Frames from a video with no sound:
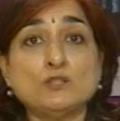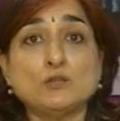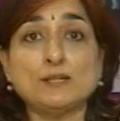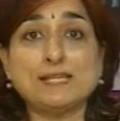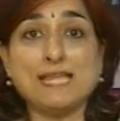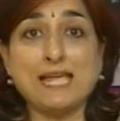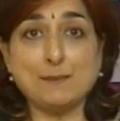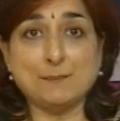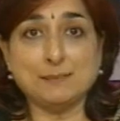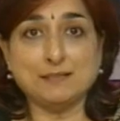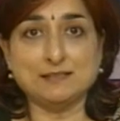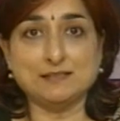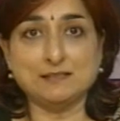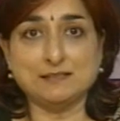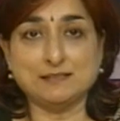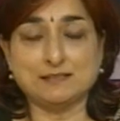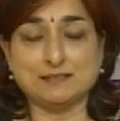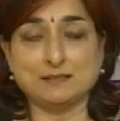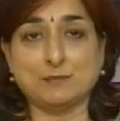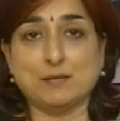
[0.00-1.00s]

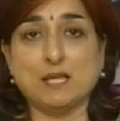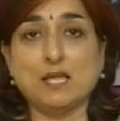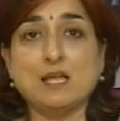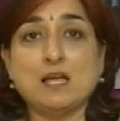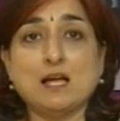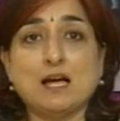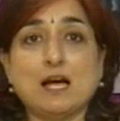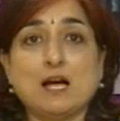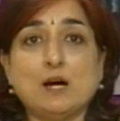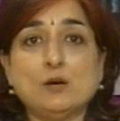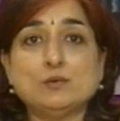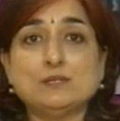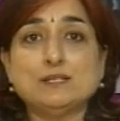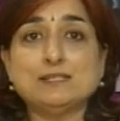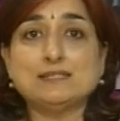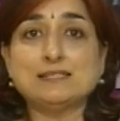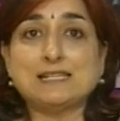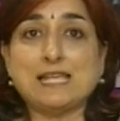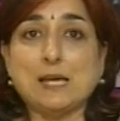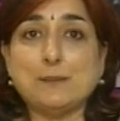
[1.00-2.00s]
capitalism. How
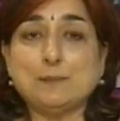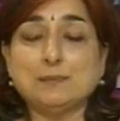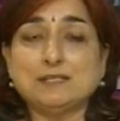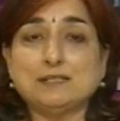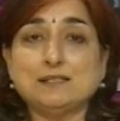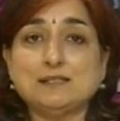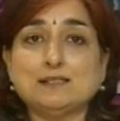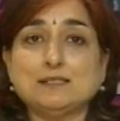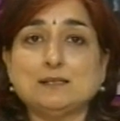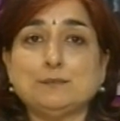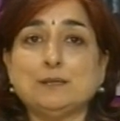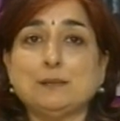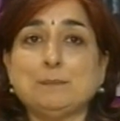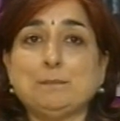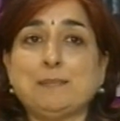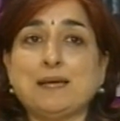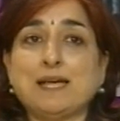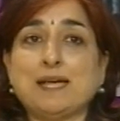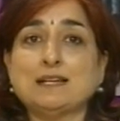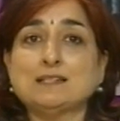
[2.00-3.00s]
does capitalism
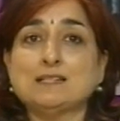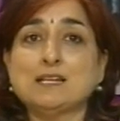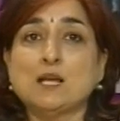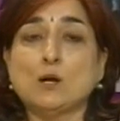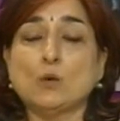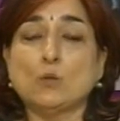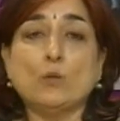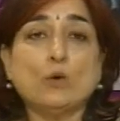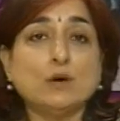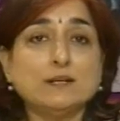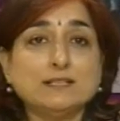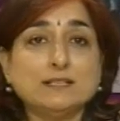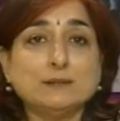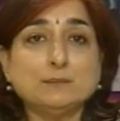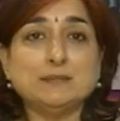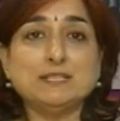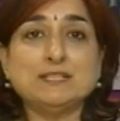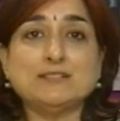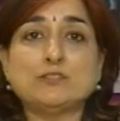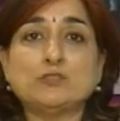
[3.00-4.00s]
impact what it
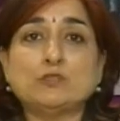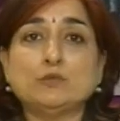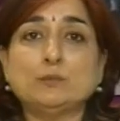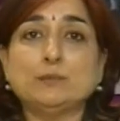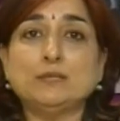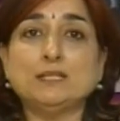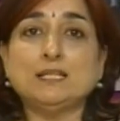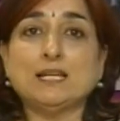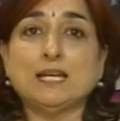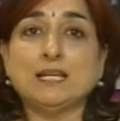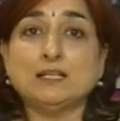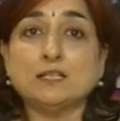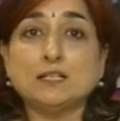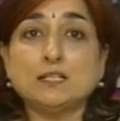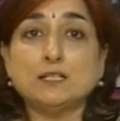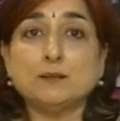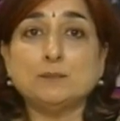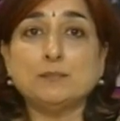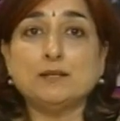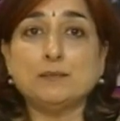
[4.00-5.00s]
means to be an
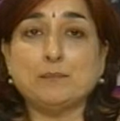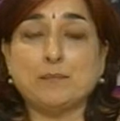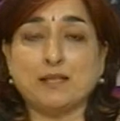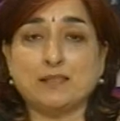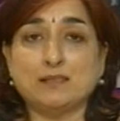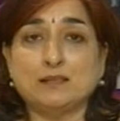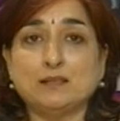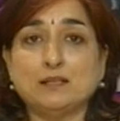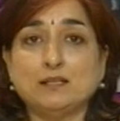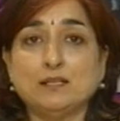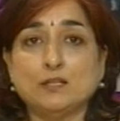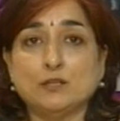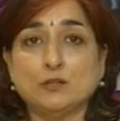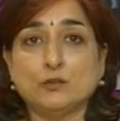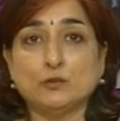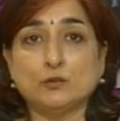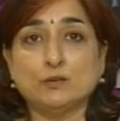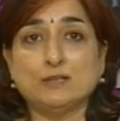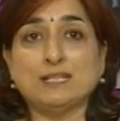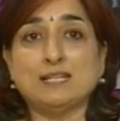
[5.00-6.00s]
urban mother
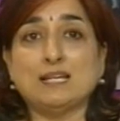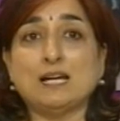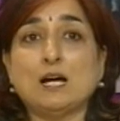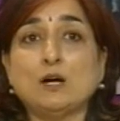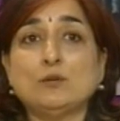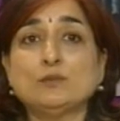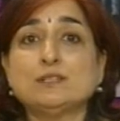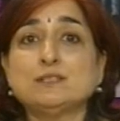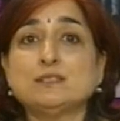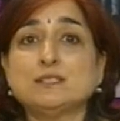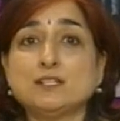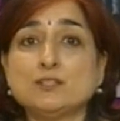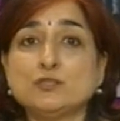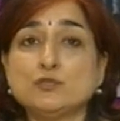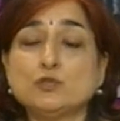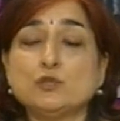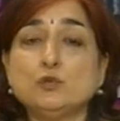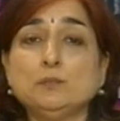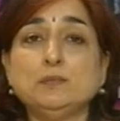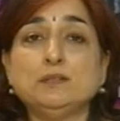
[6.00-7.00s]
today? How does
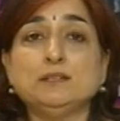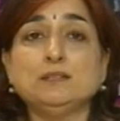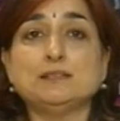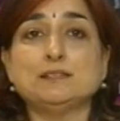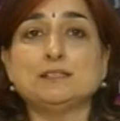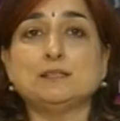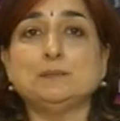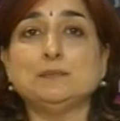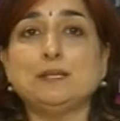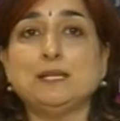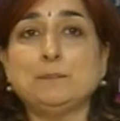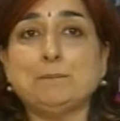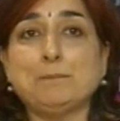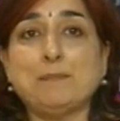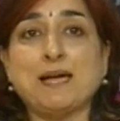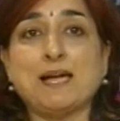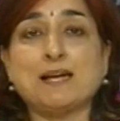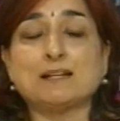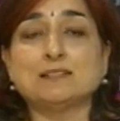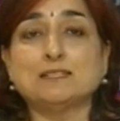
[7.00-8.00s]
consumerism
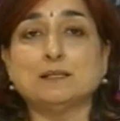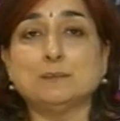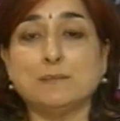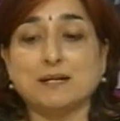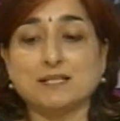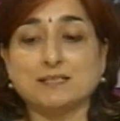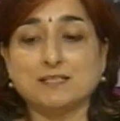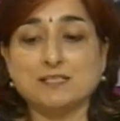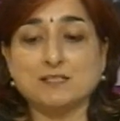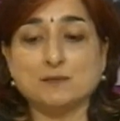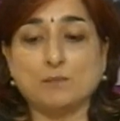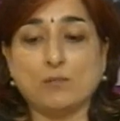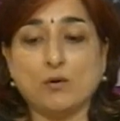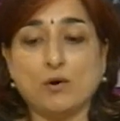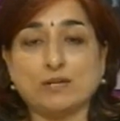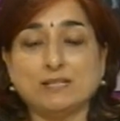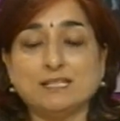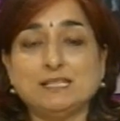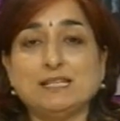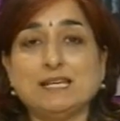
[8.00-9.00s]
impact the mother's
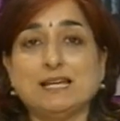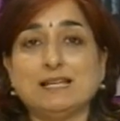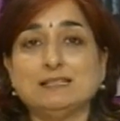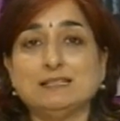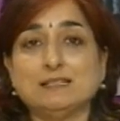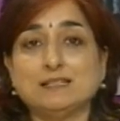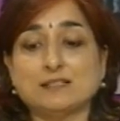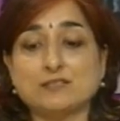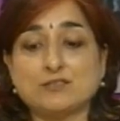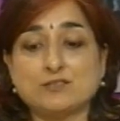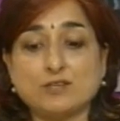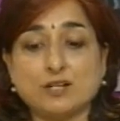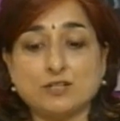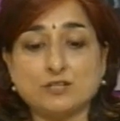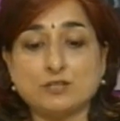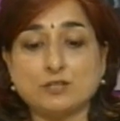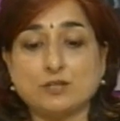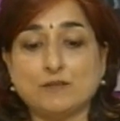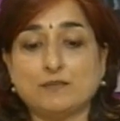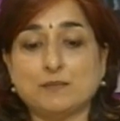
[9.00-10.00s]
body and the
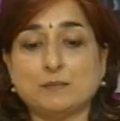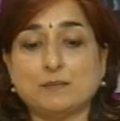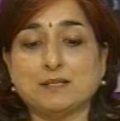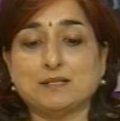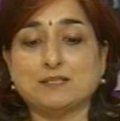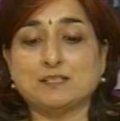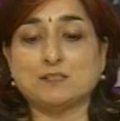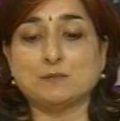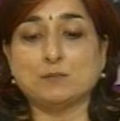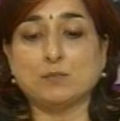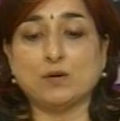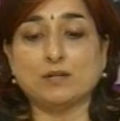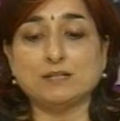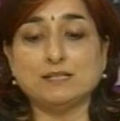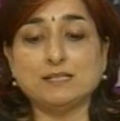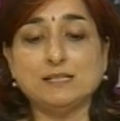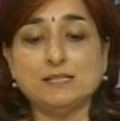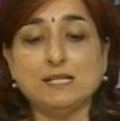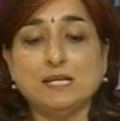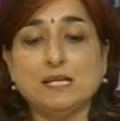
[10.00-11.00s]
construction of the mother's
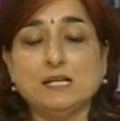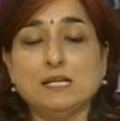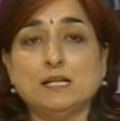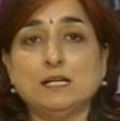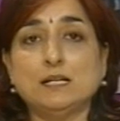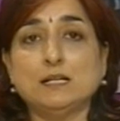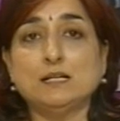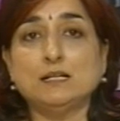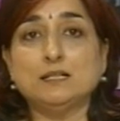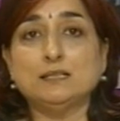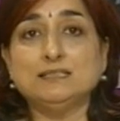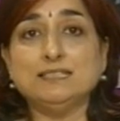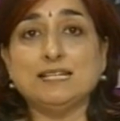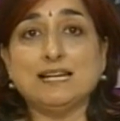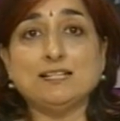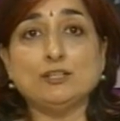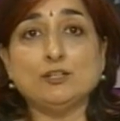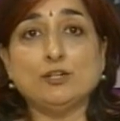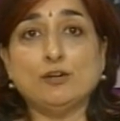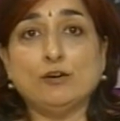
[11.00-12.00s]
body? The
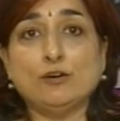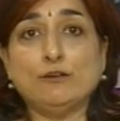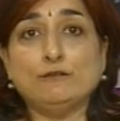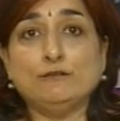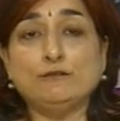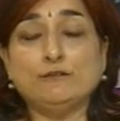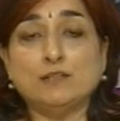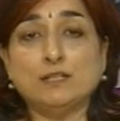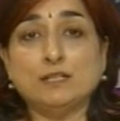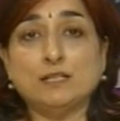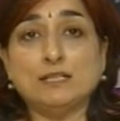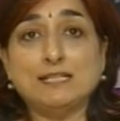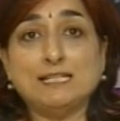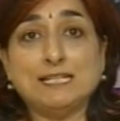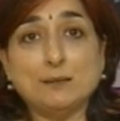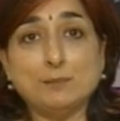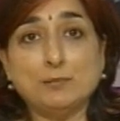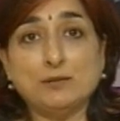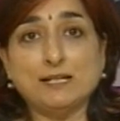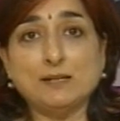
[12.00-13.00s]
idea of
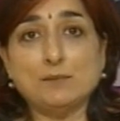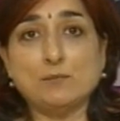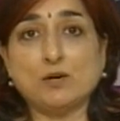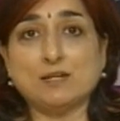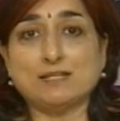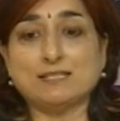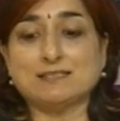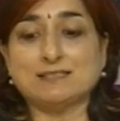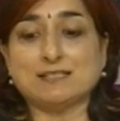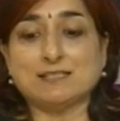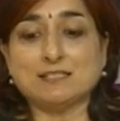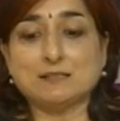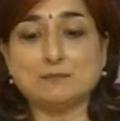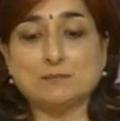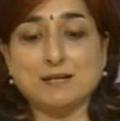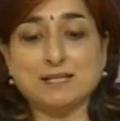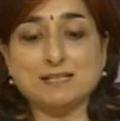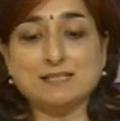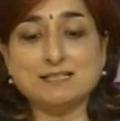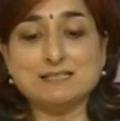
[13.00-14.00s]
laboring bodies, that is
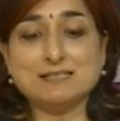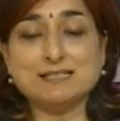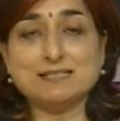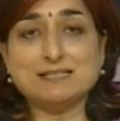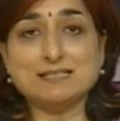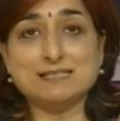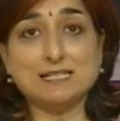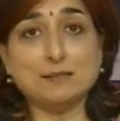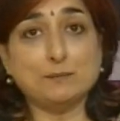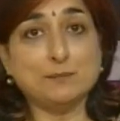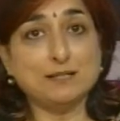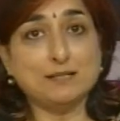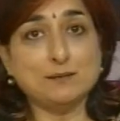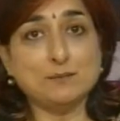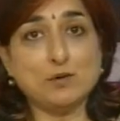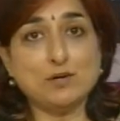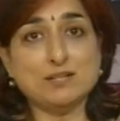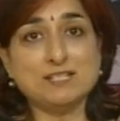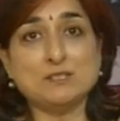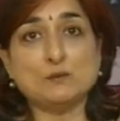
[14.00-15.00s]
mothers as
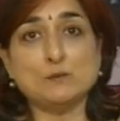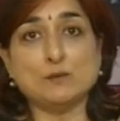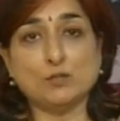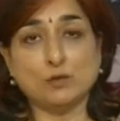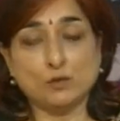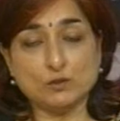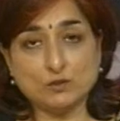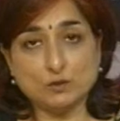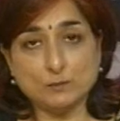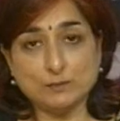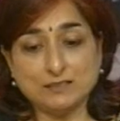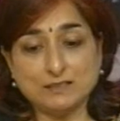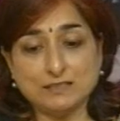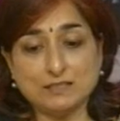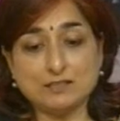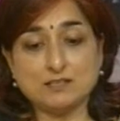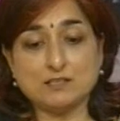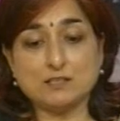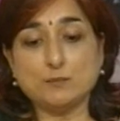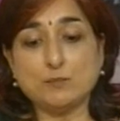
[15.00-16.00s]
laboring bodies, will also be
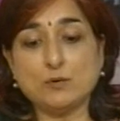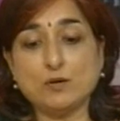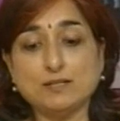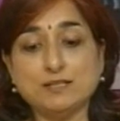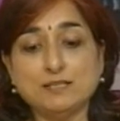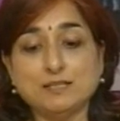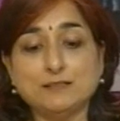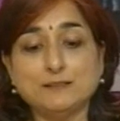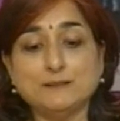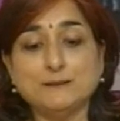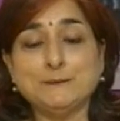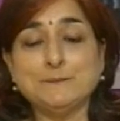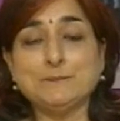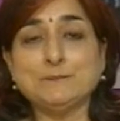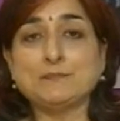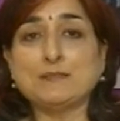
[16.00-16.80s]
touched upon here.